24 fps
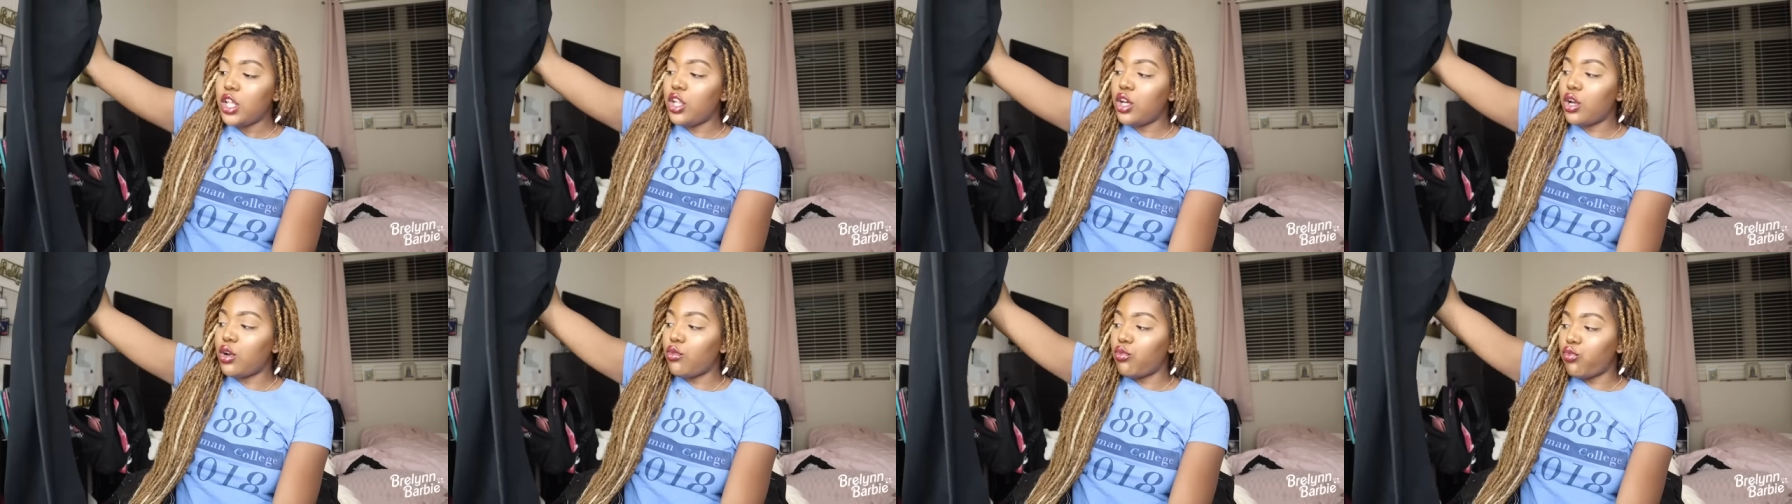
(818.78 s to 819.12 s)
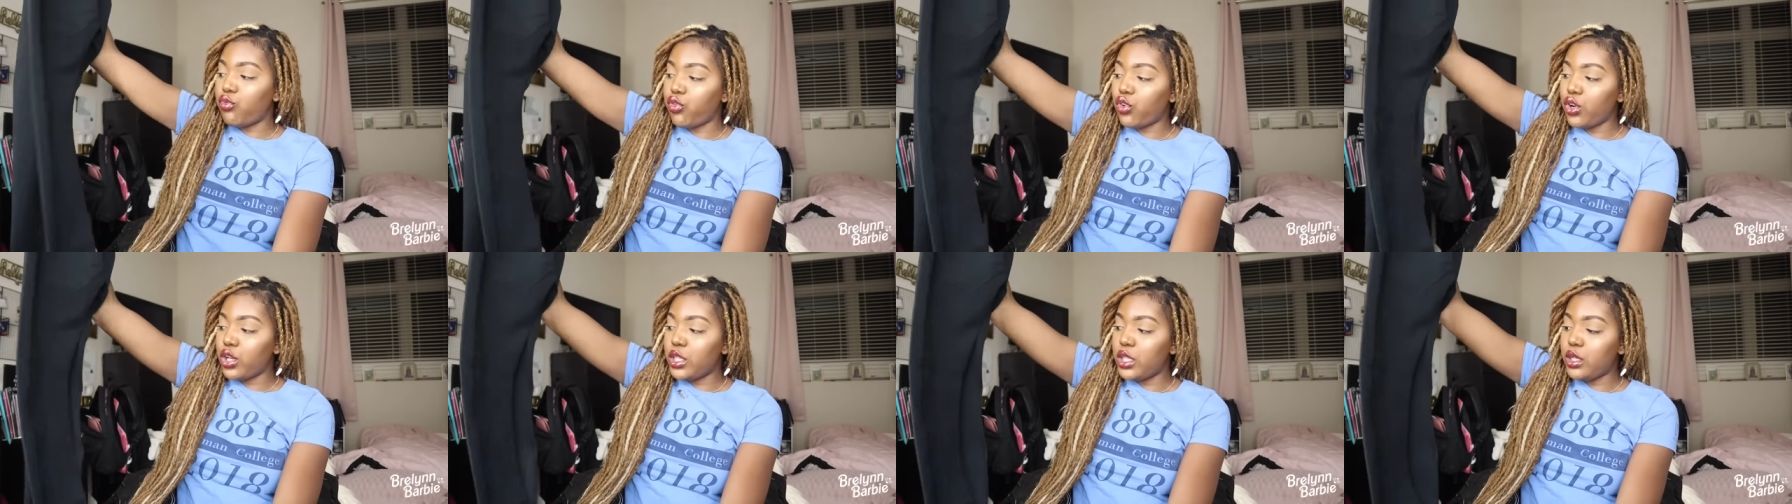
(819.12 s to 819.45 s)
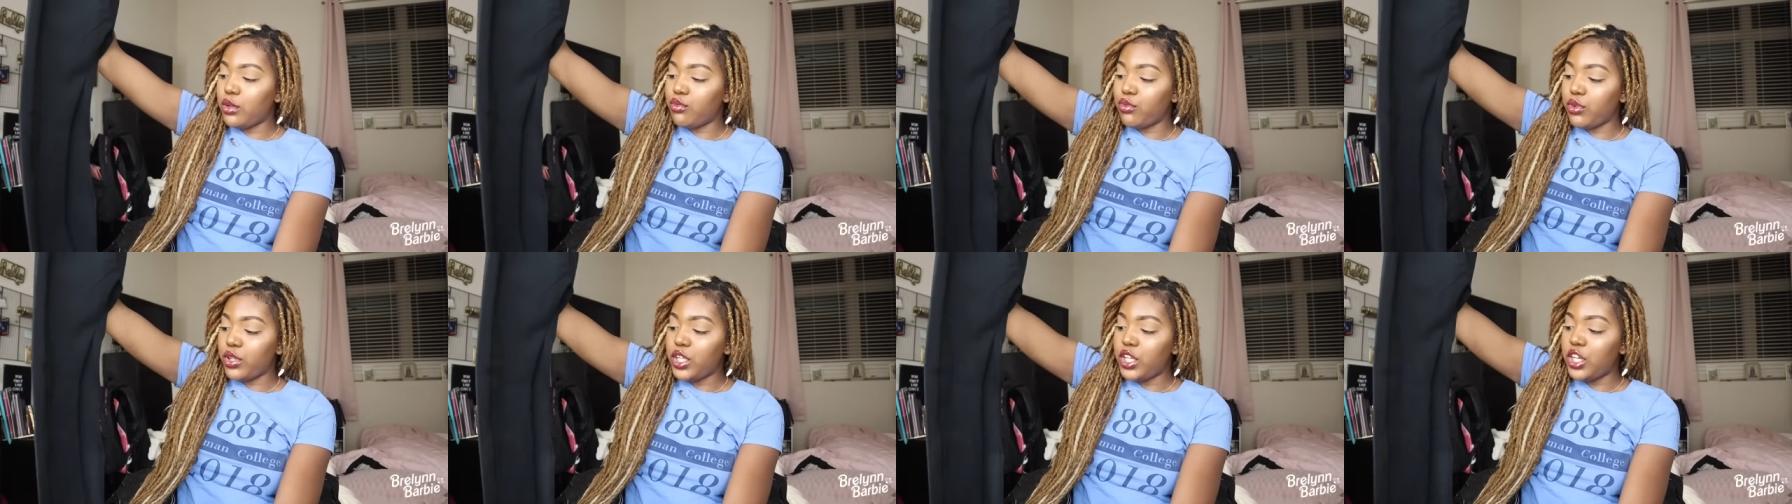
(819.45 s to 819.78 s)
look
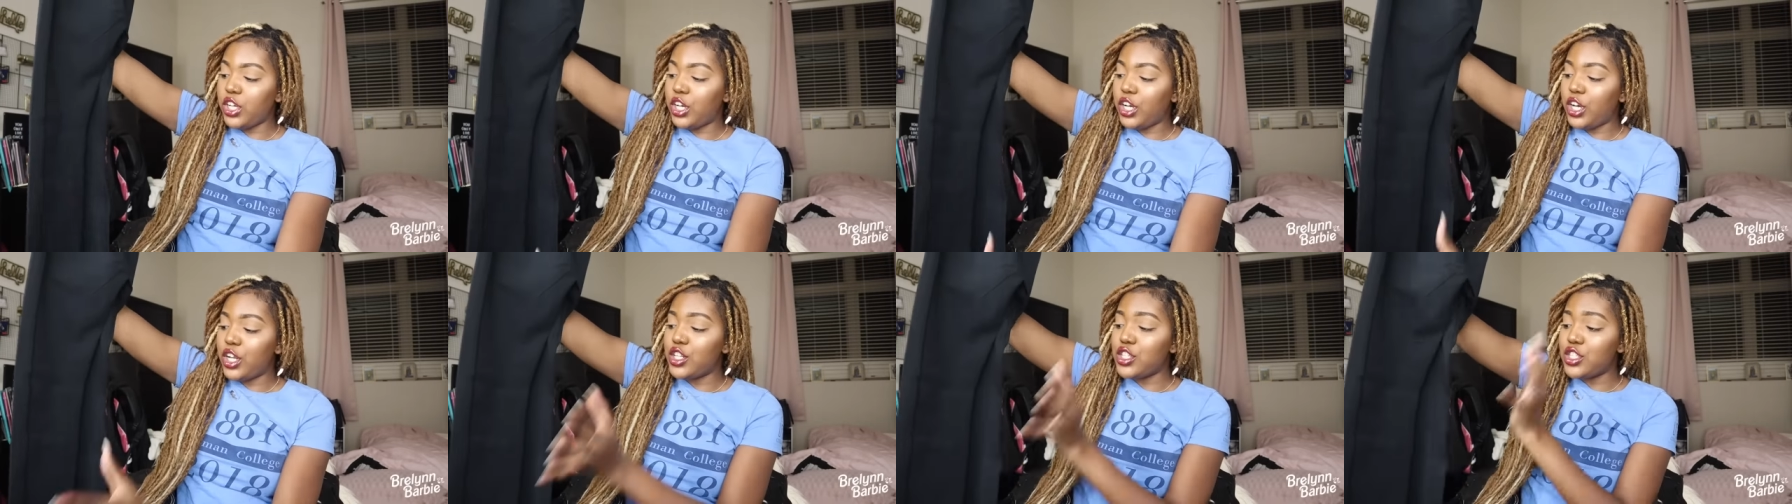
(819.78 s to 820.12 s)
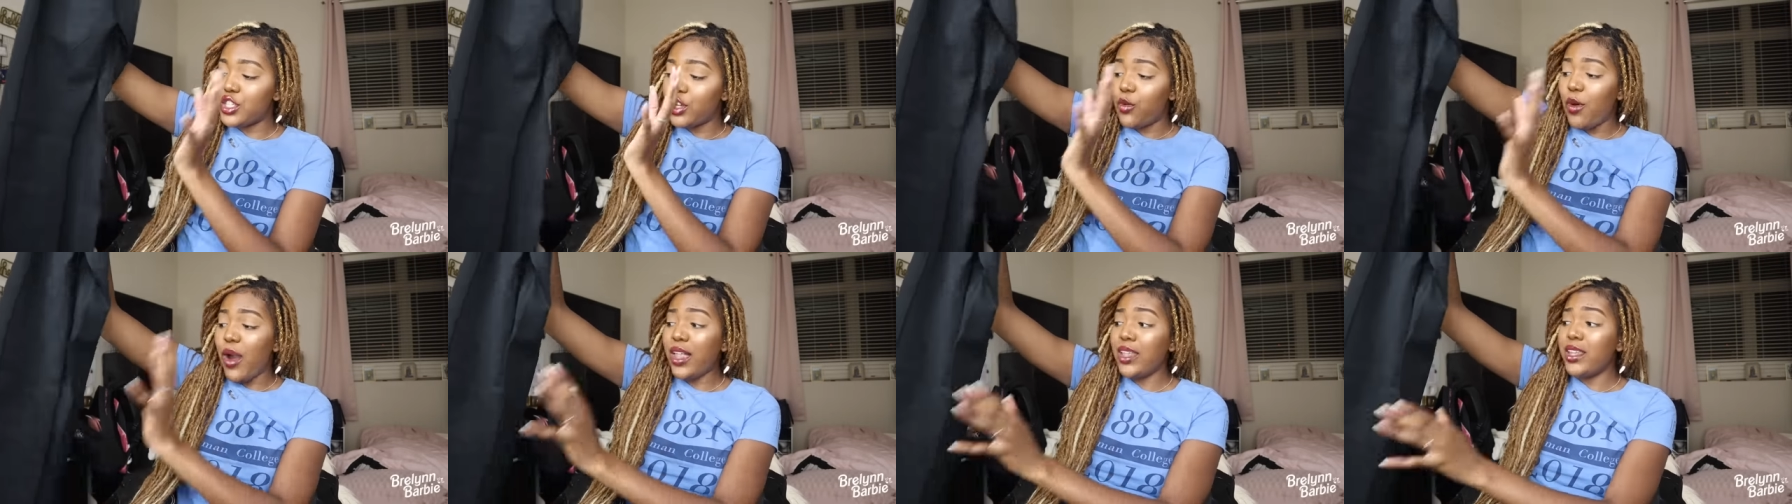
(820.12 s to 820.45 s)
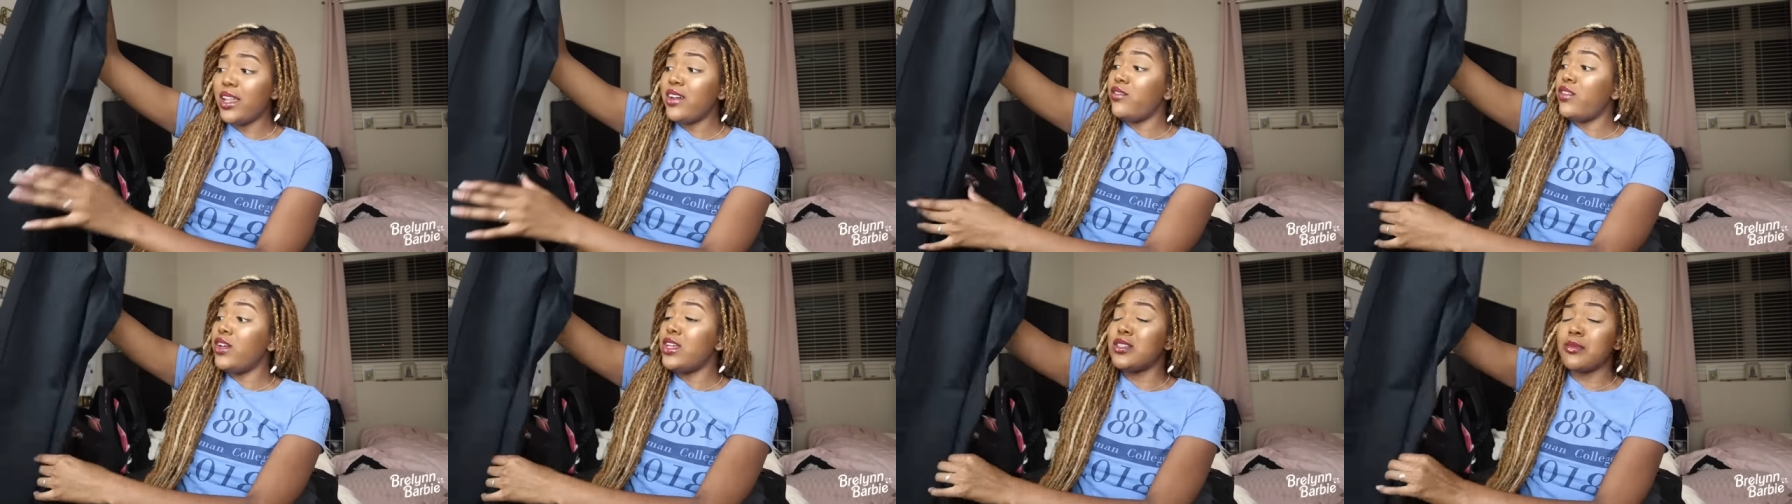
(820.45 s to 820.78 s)
really, really good. So I
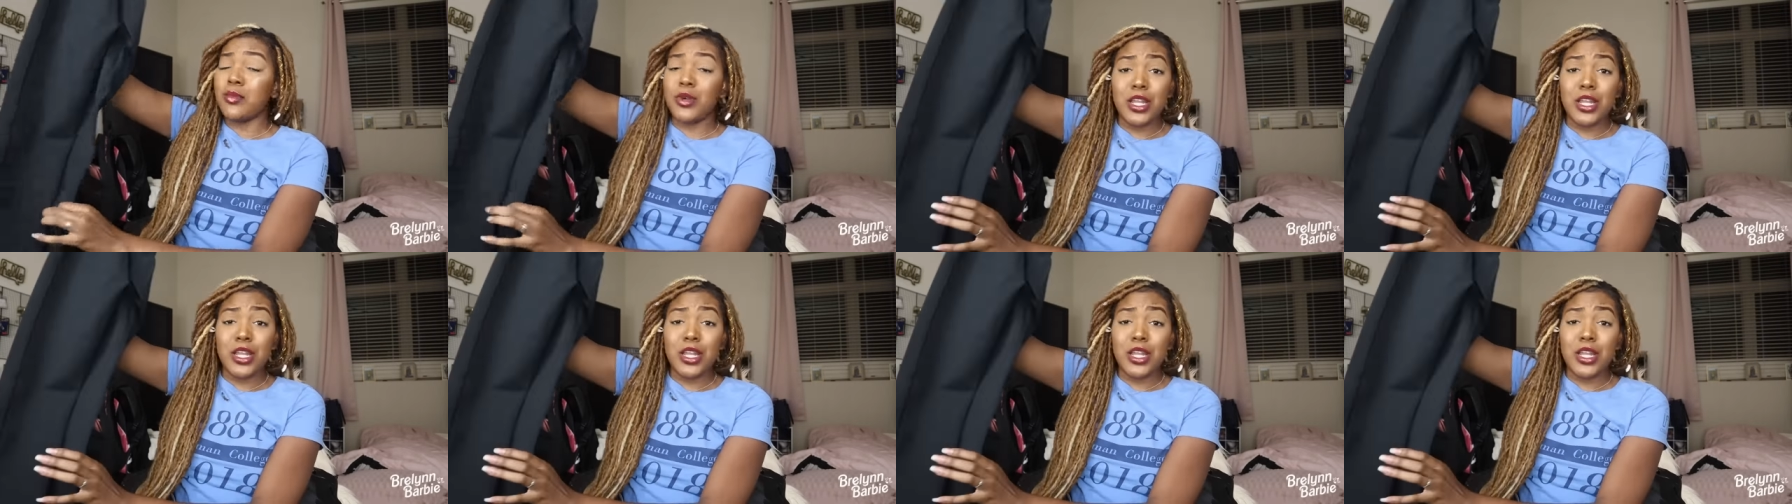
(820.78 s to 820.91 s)
love these.